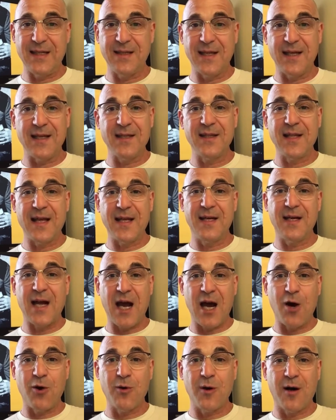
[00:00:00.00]
They let it
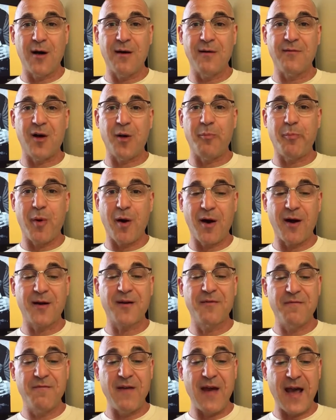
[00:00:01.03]
out of a
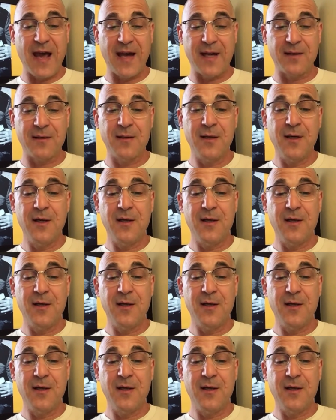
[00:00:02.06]
parked van